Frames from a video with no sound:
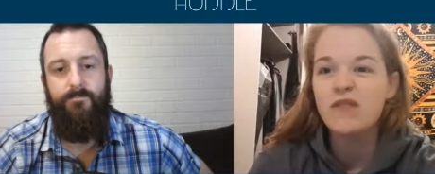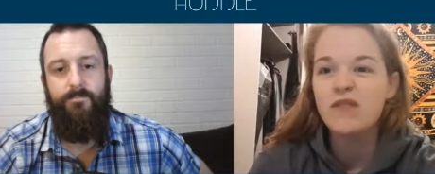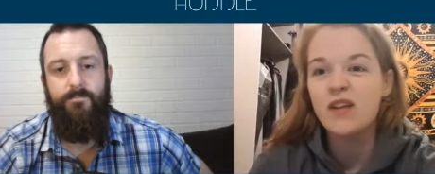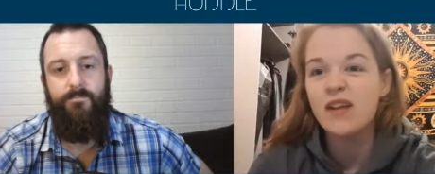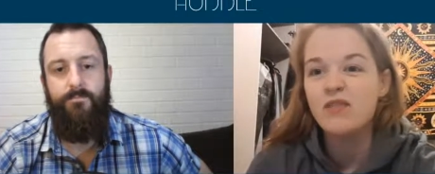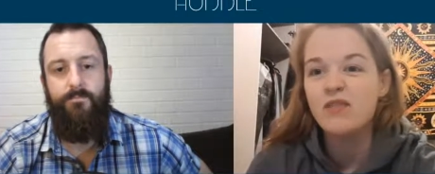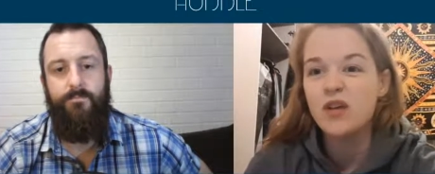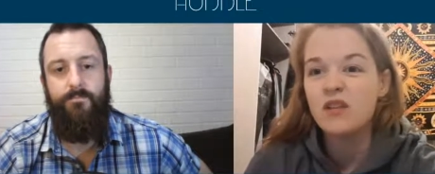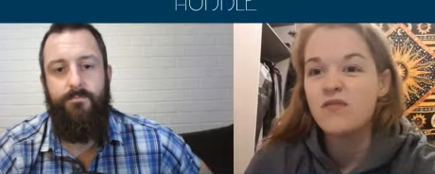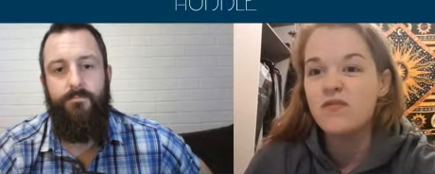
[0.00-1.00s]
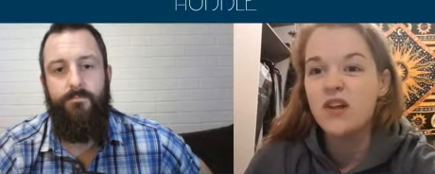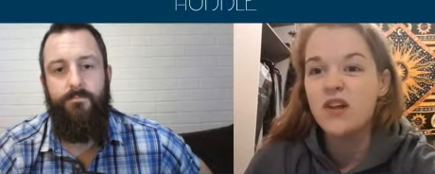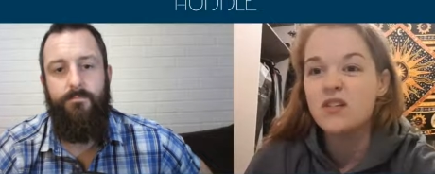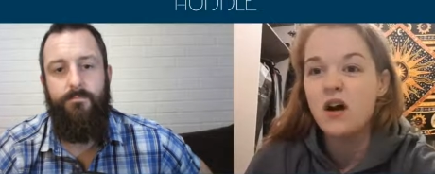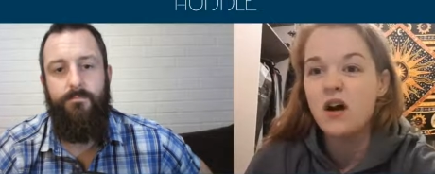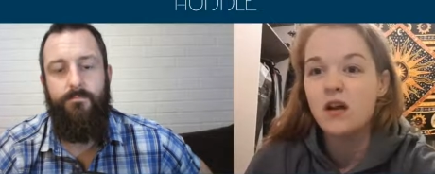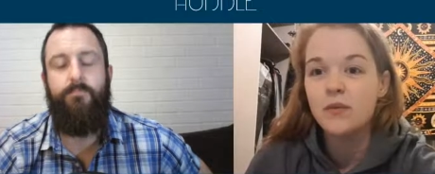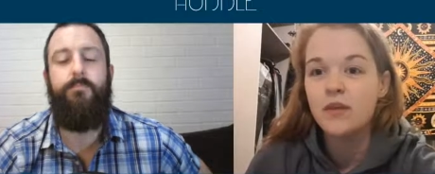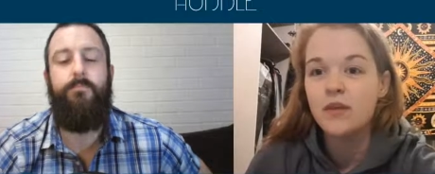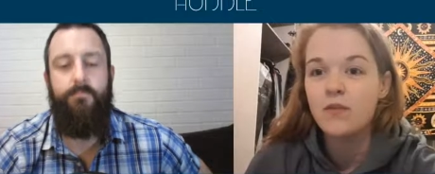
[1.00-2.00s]
Speaker 1: do that at the very start, like when they give me a
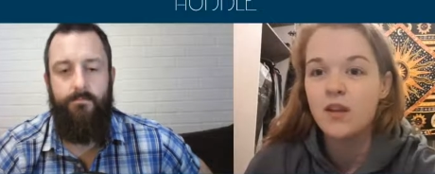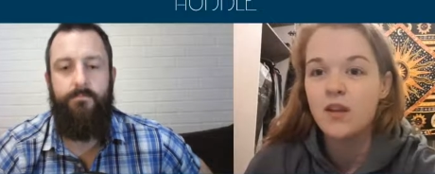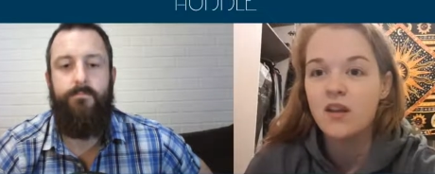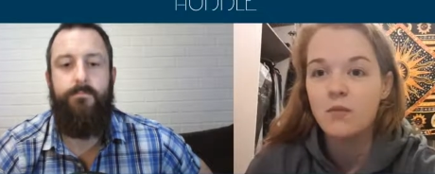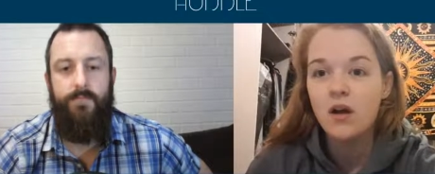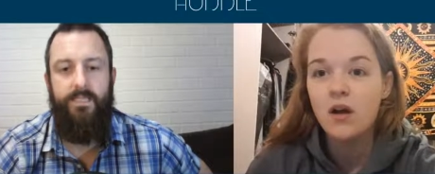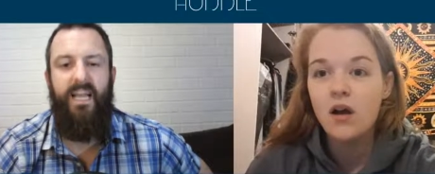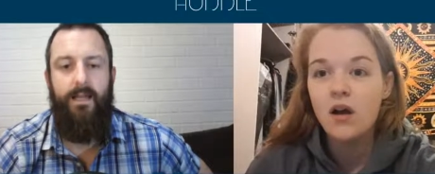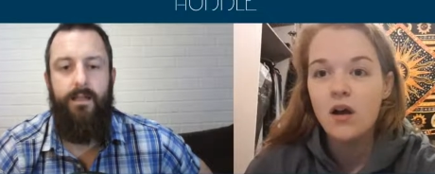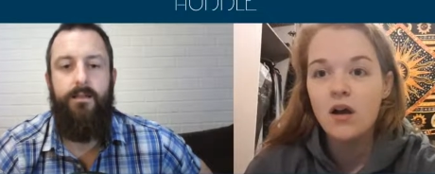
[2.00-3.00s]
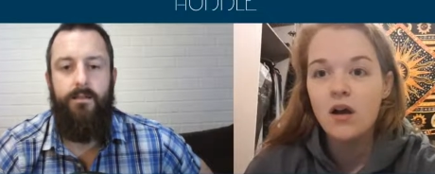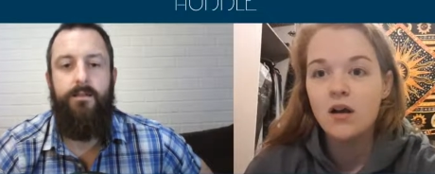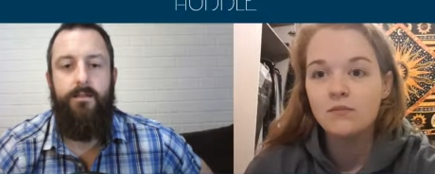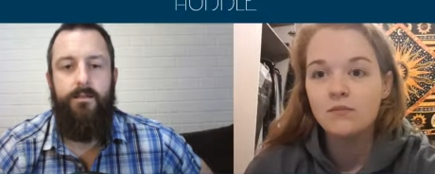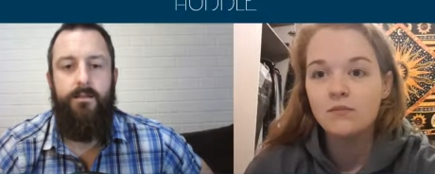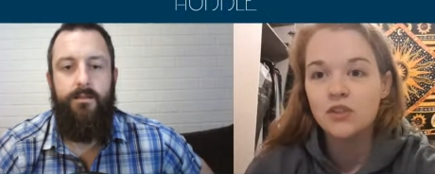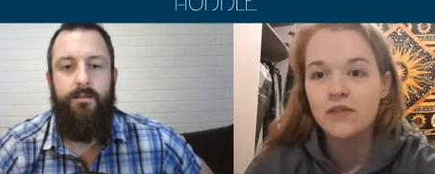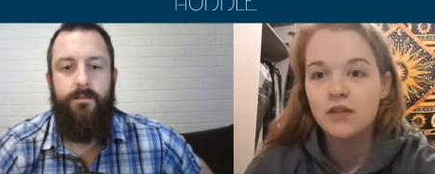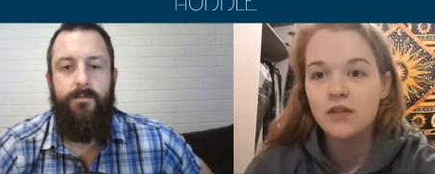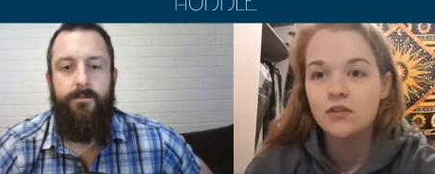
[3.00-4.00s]
name. Just have a
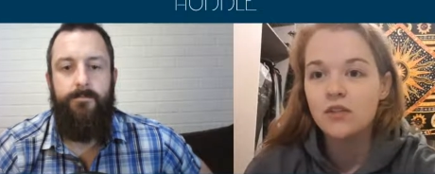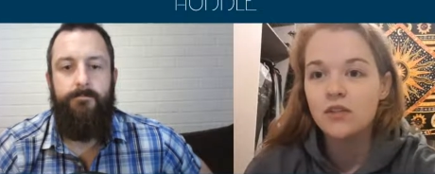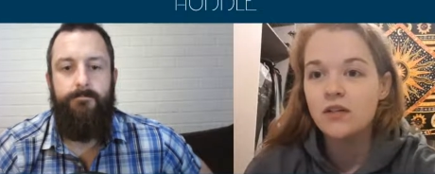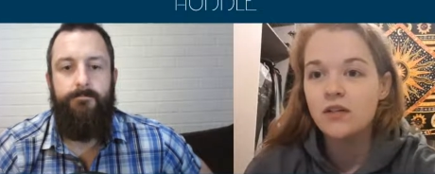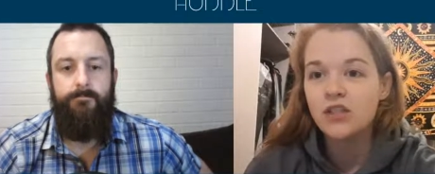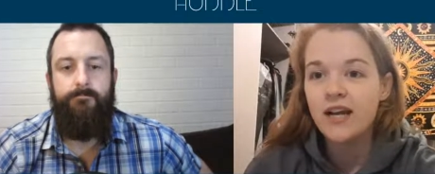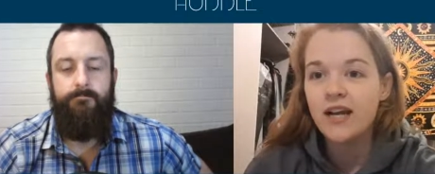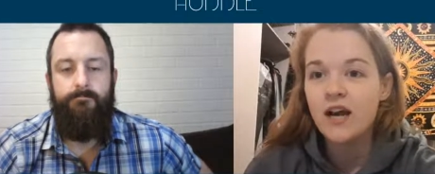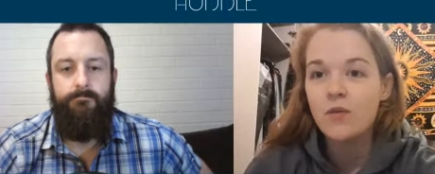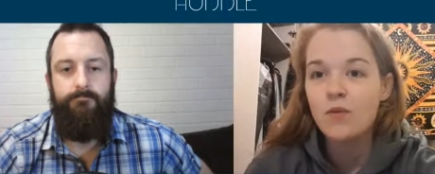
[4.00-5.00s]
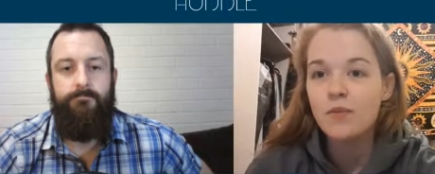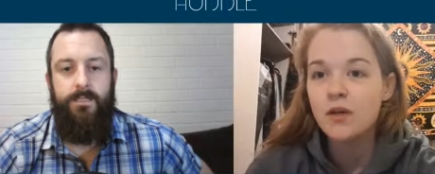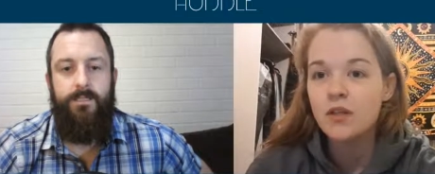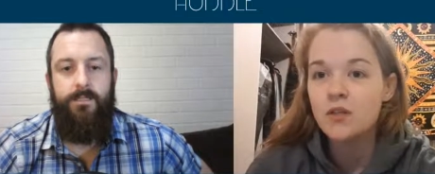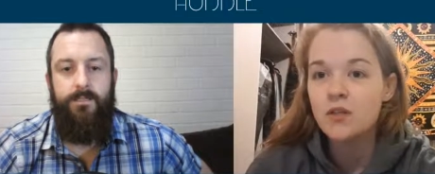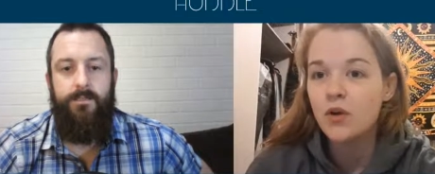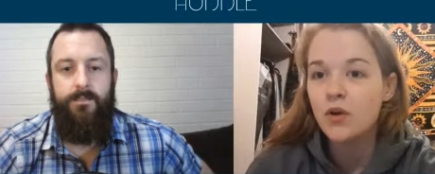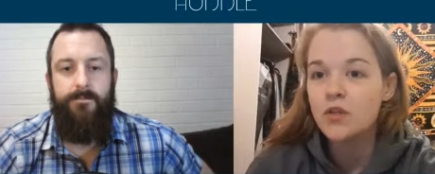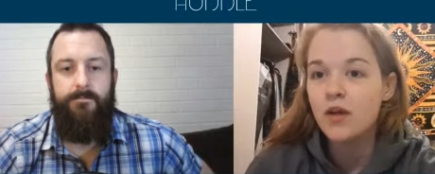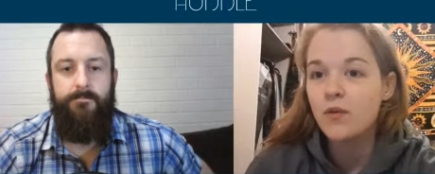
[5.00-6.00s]
little check out, but to be honest, like when it
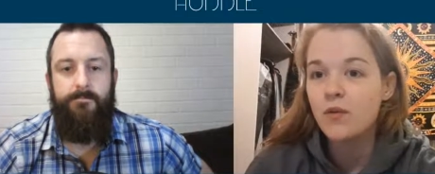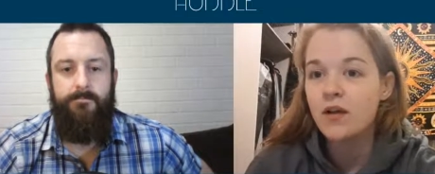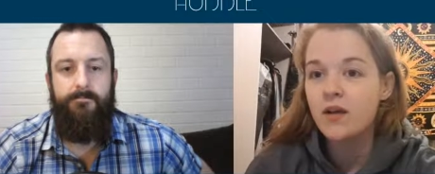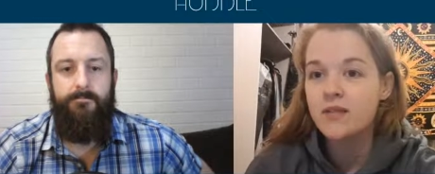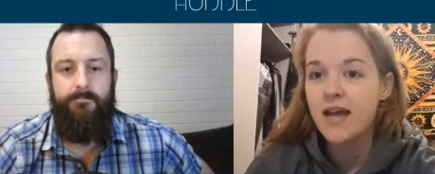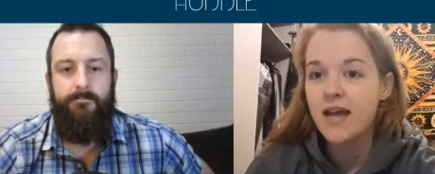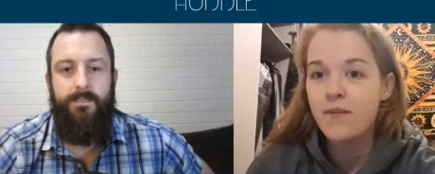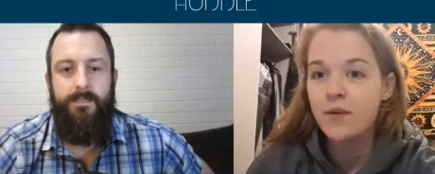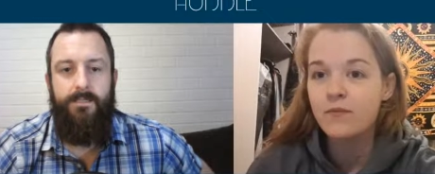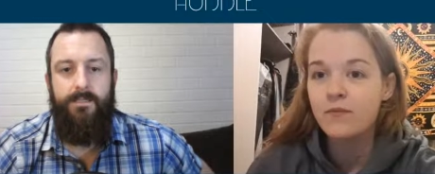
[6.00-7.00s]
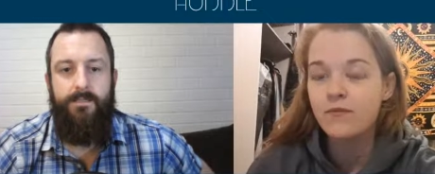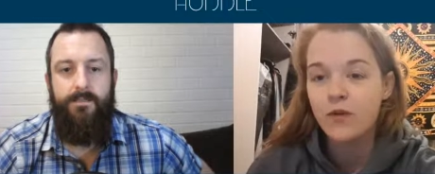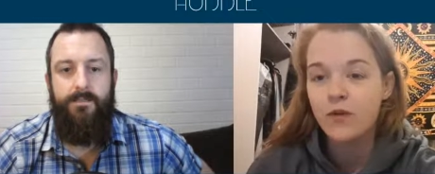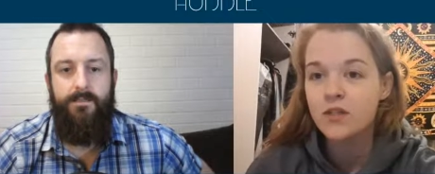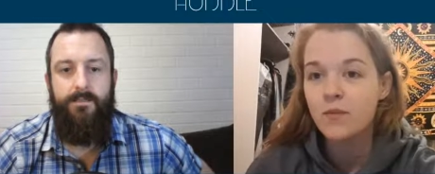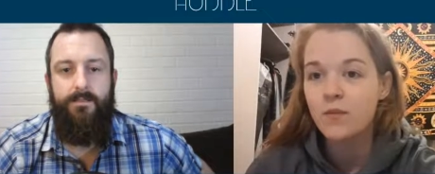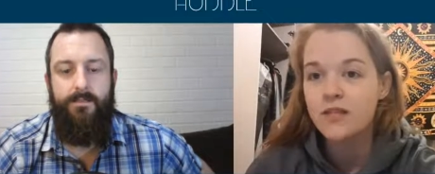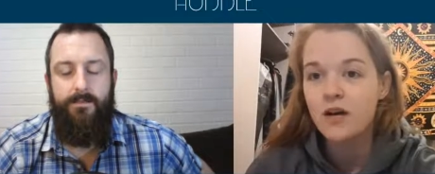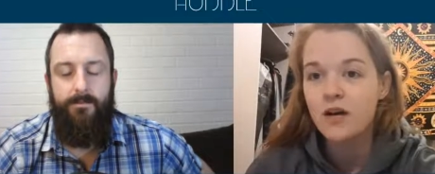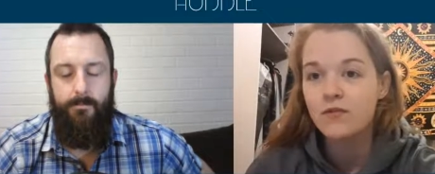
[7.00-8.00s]
comes to camp, I'm focusing on myself and just
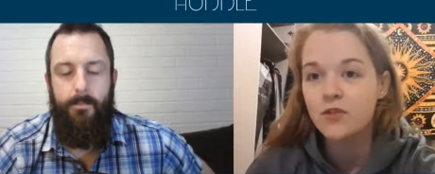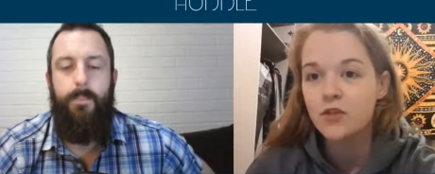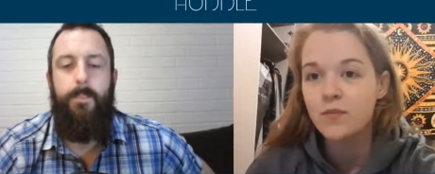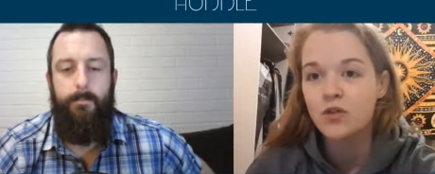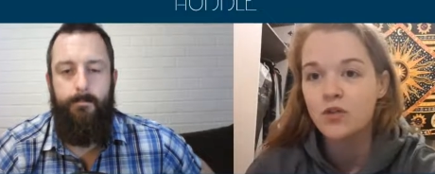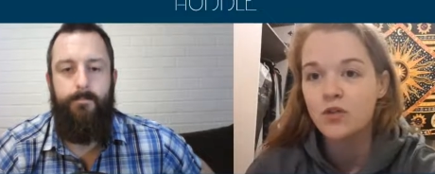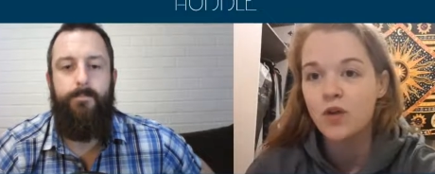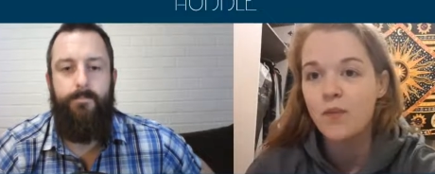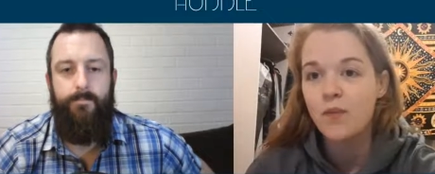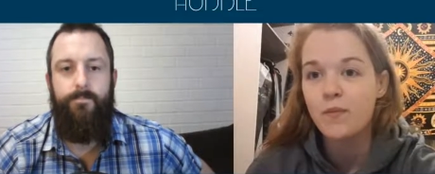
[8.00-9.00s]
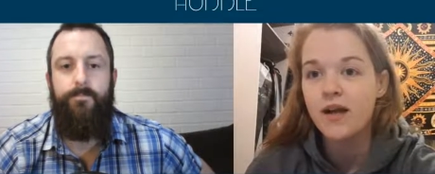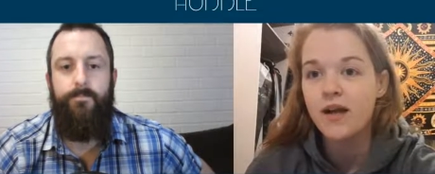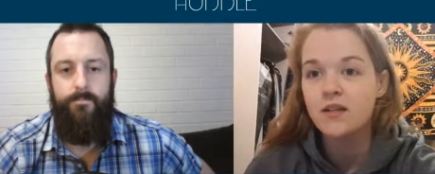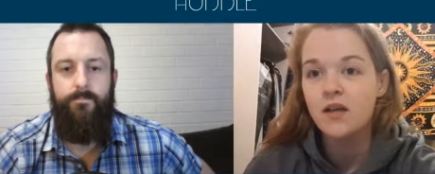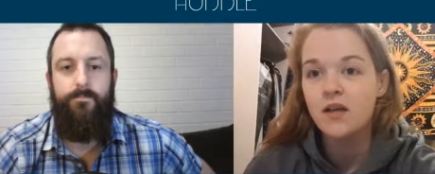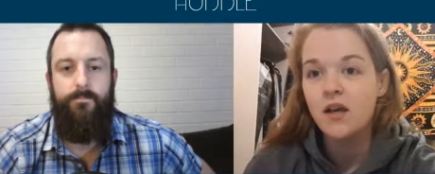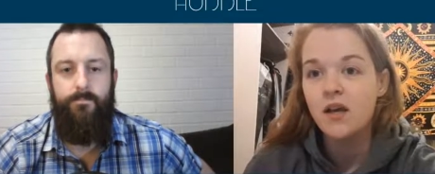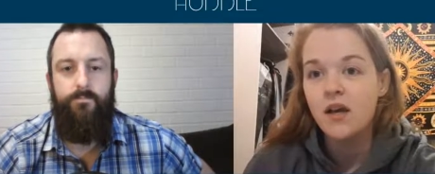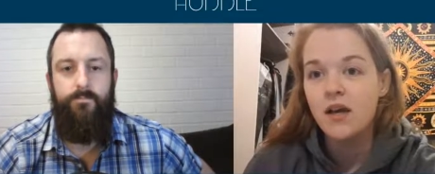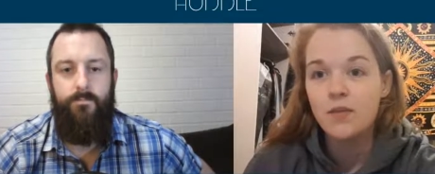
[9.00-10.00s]
making sure that I'm prepared and the best I
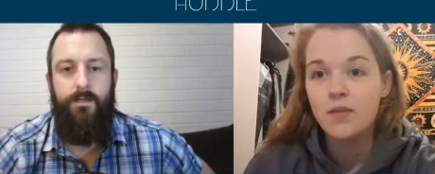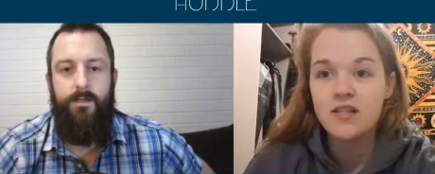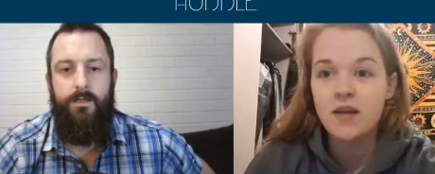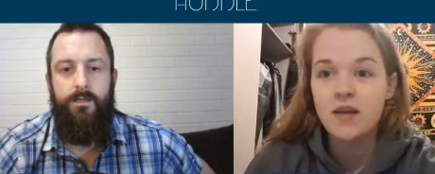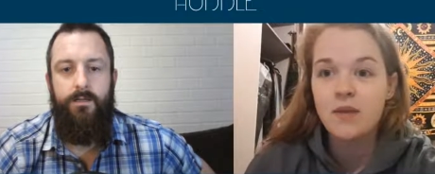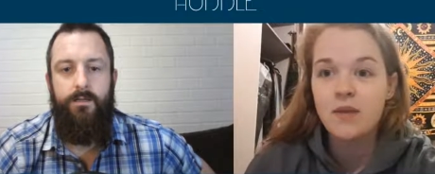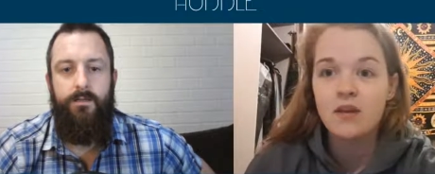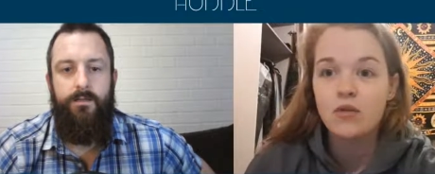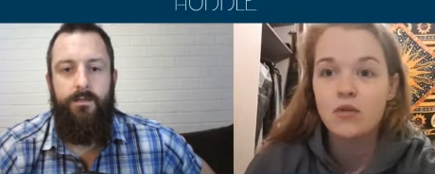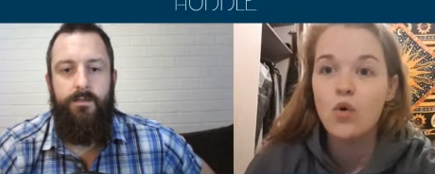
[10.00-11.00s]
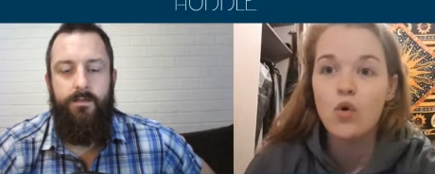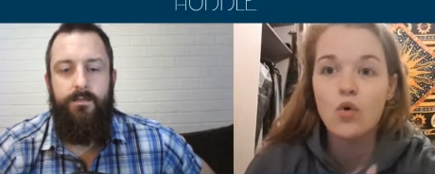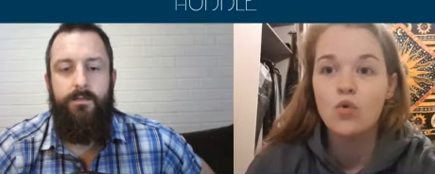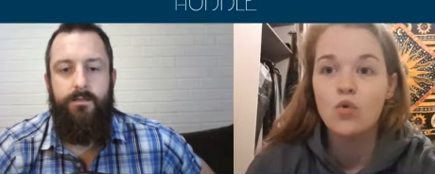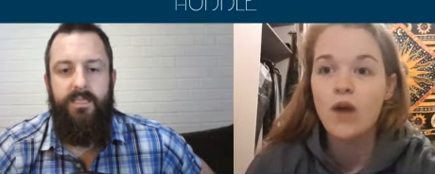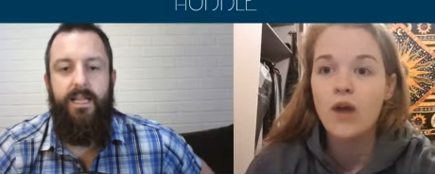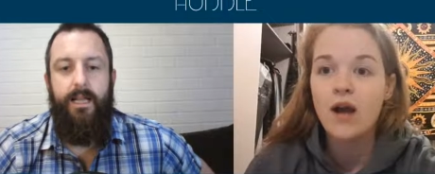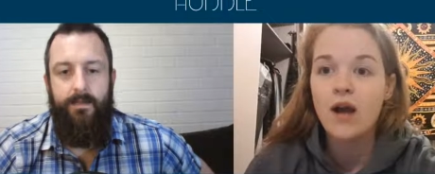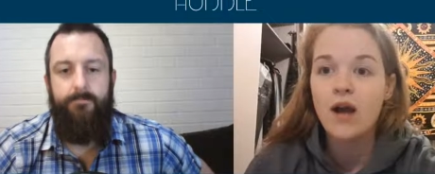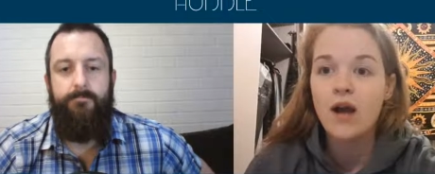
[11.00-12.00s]
can be in all round. You know what I mean?